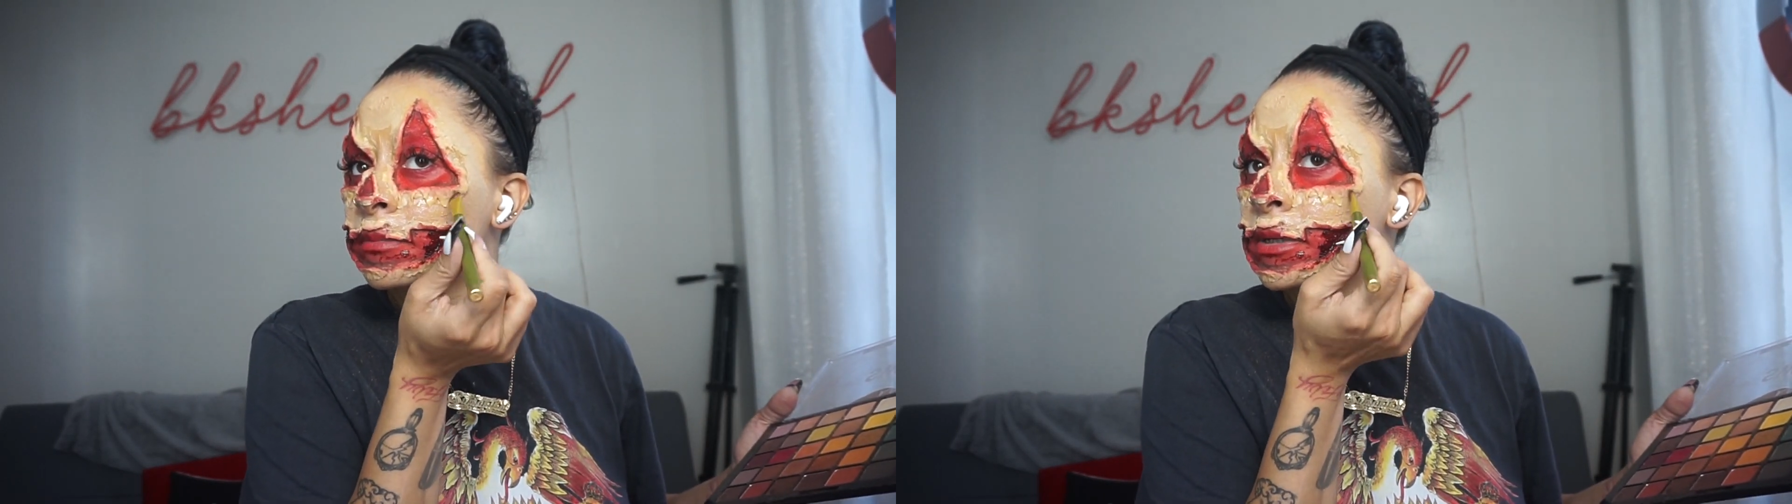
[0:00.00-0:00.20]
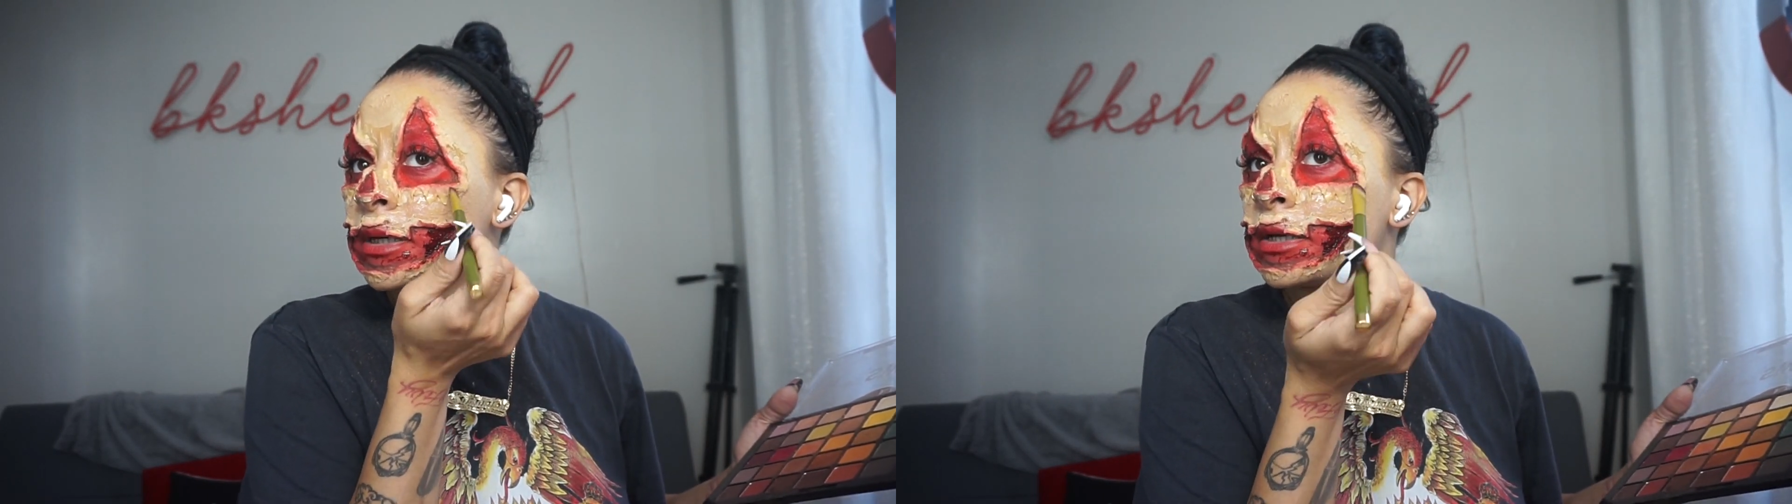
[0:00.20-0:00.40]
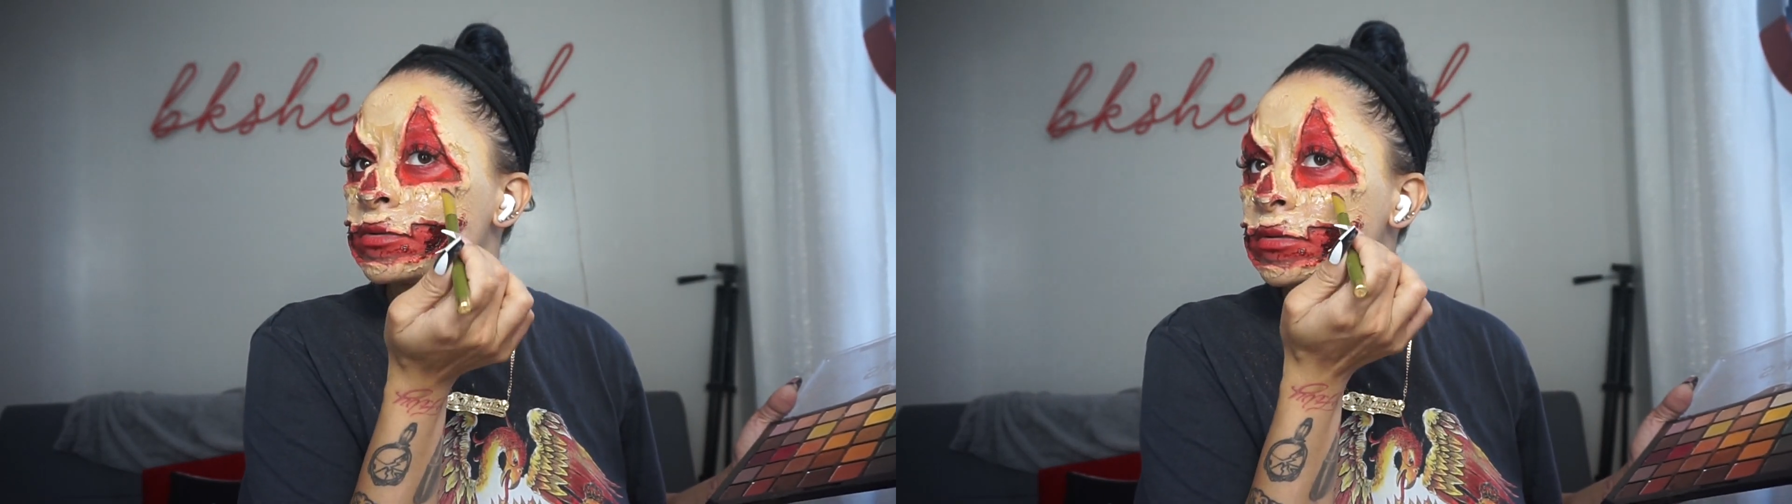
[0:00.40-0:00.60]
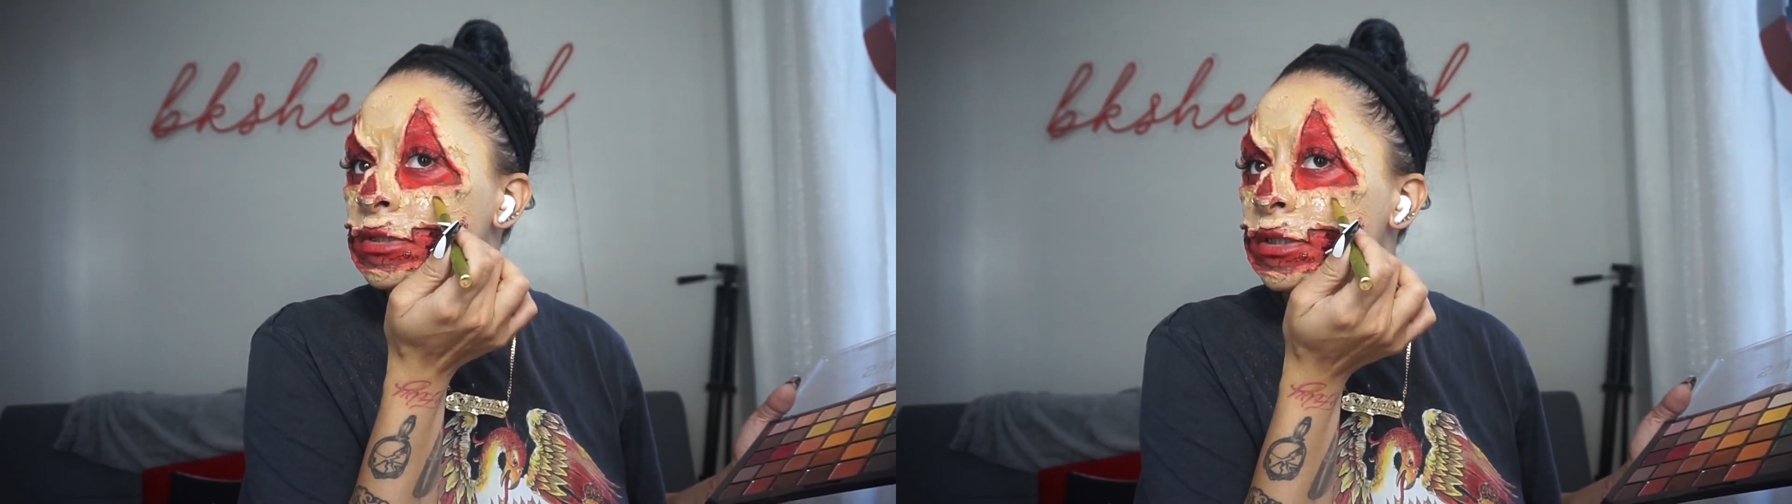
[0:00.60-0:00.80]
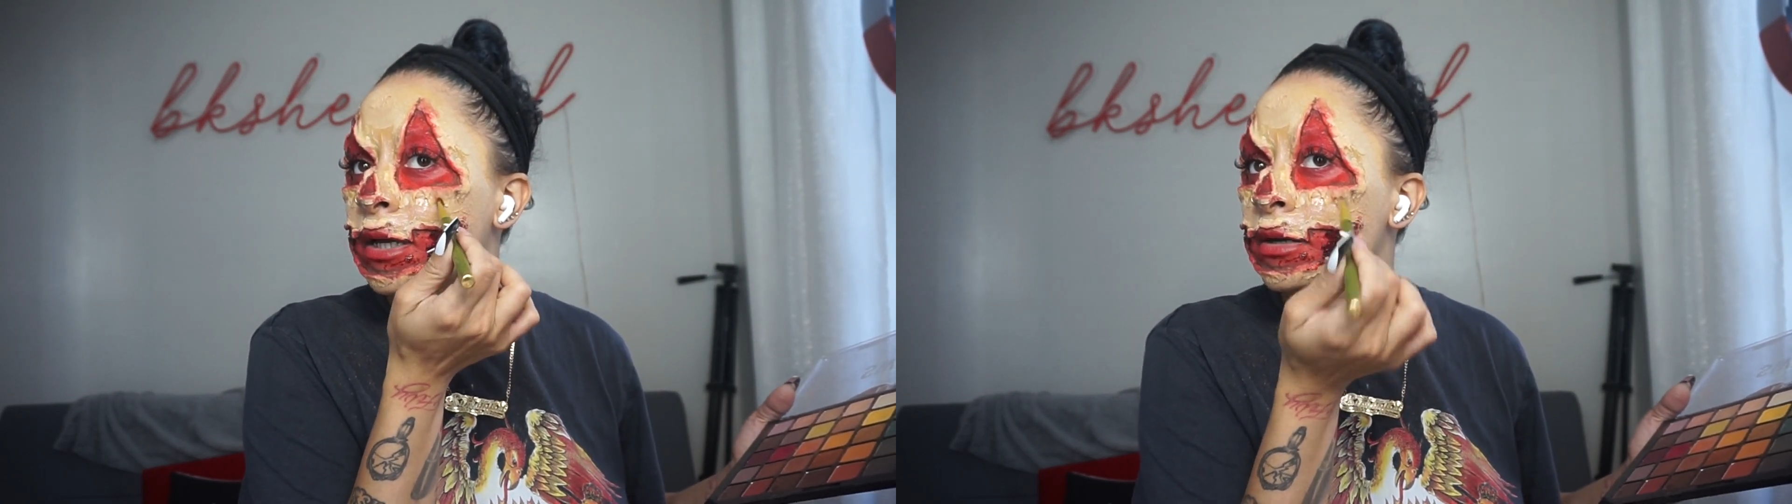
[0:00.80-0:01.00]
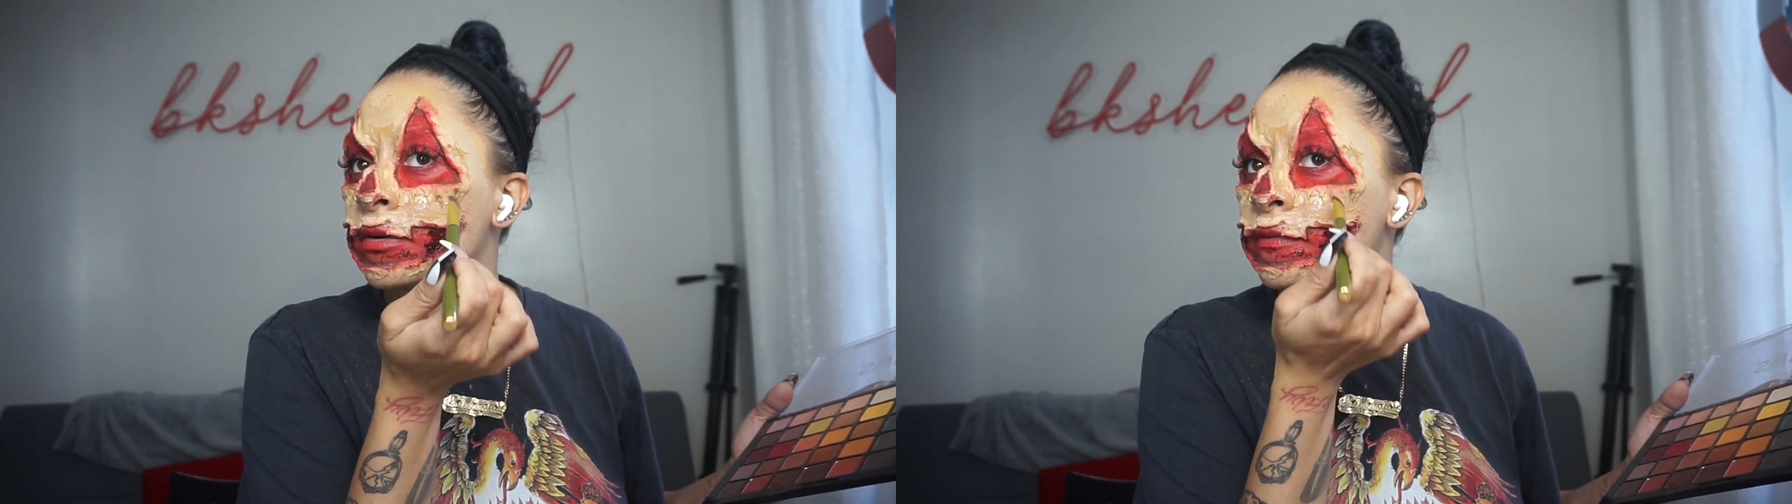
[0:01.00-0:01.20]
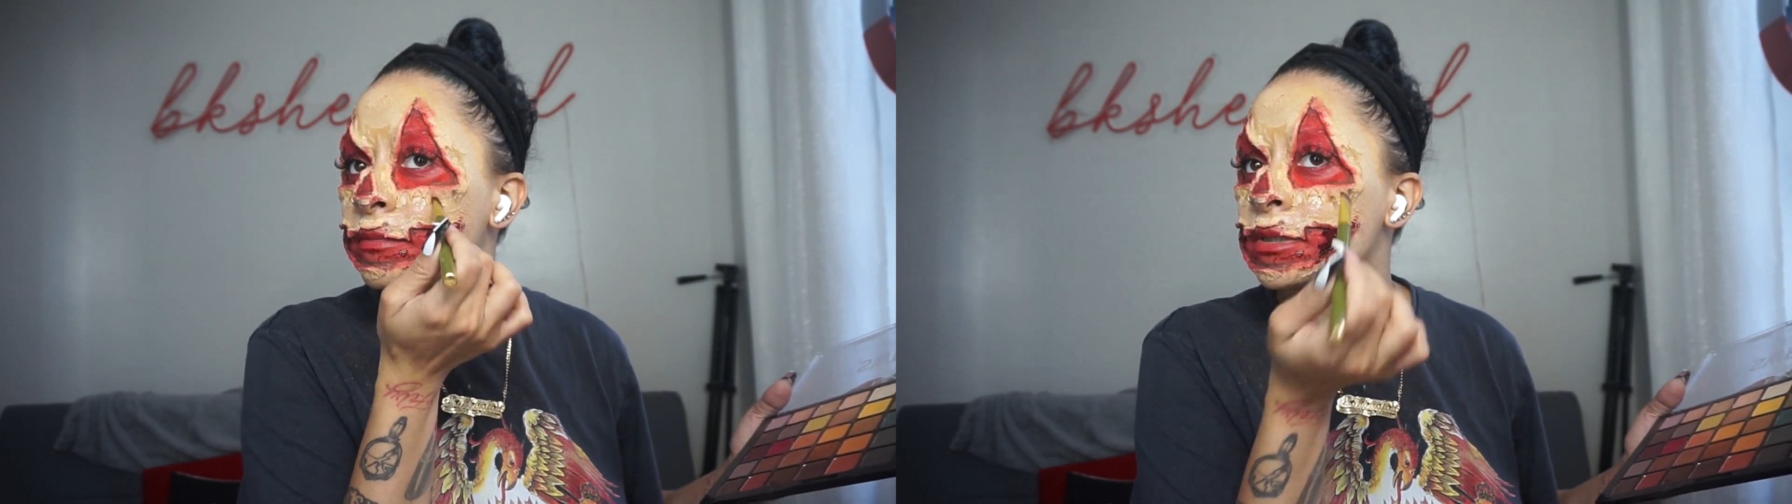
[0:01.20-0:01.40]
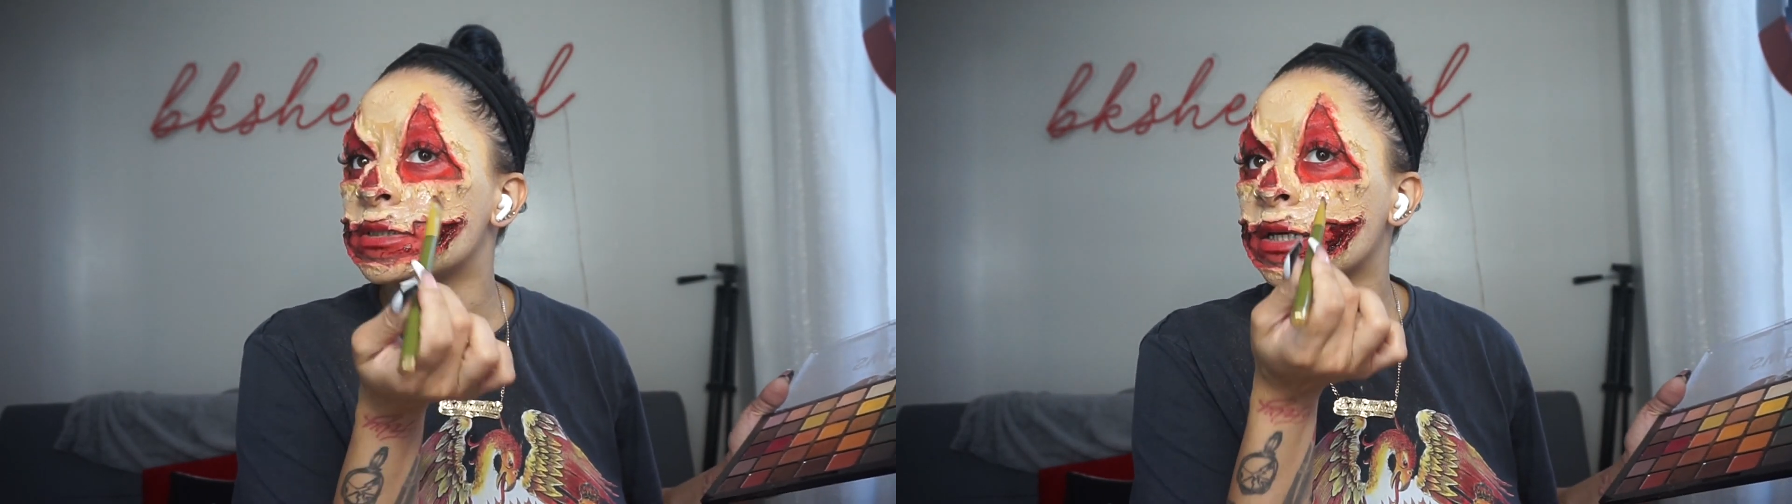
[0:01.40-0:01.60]
be a natural shadow from
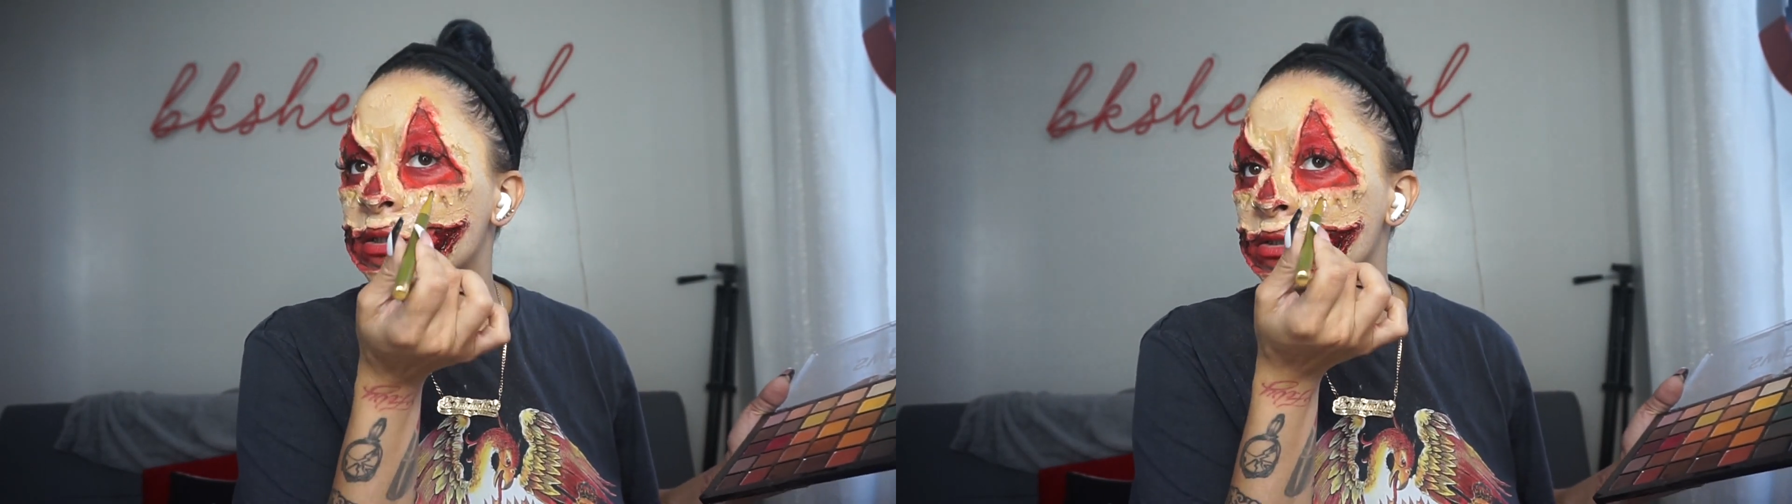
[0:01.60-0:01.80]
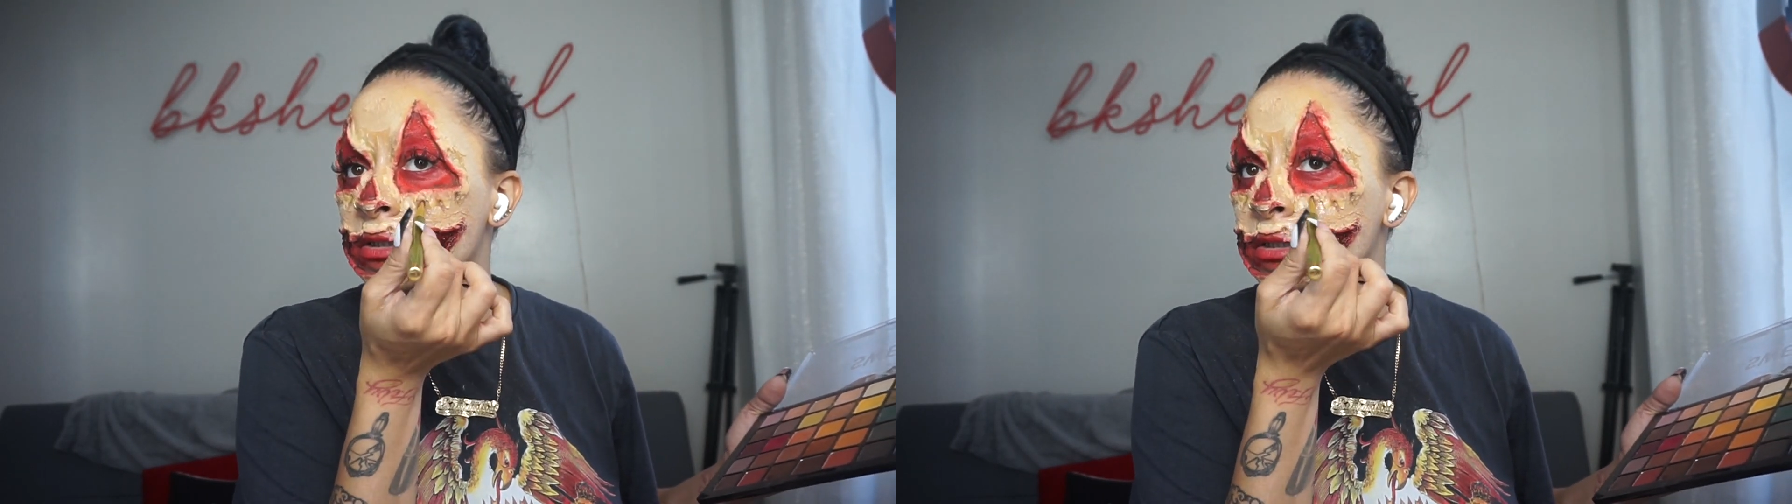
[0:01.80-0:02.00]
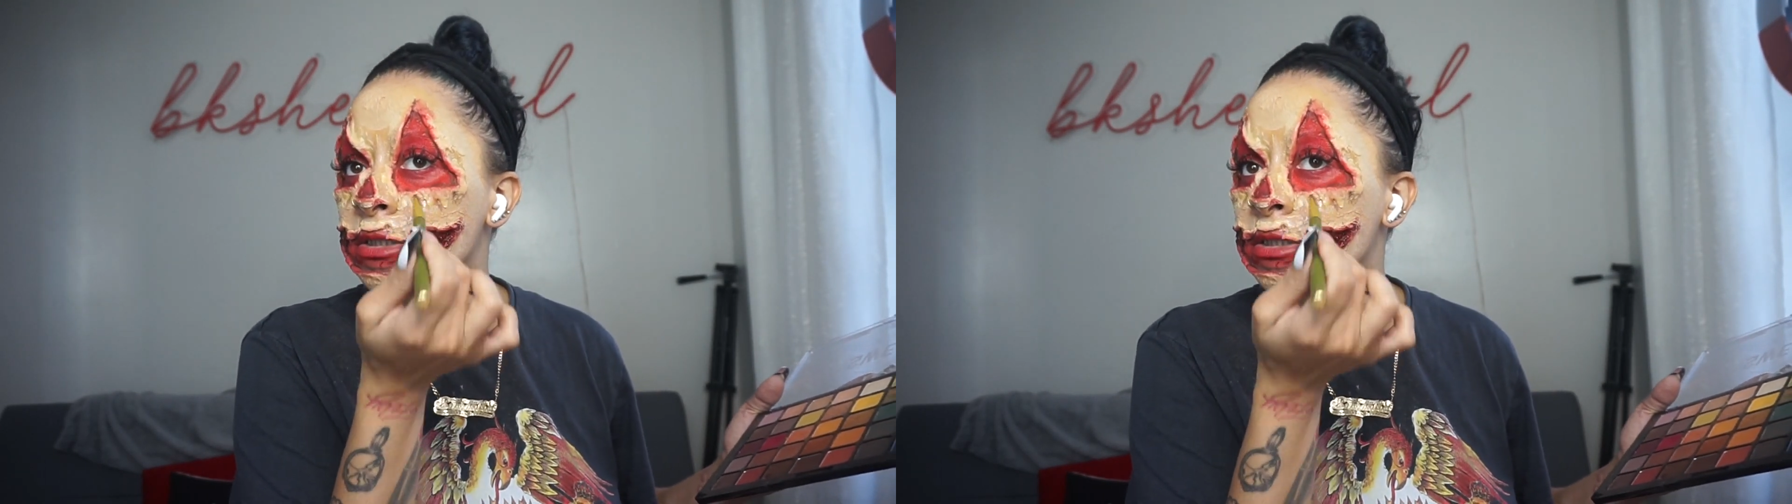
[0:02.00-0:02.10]
the texture,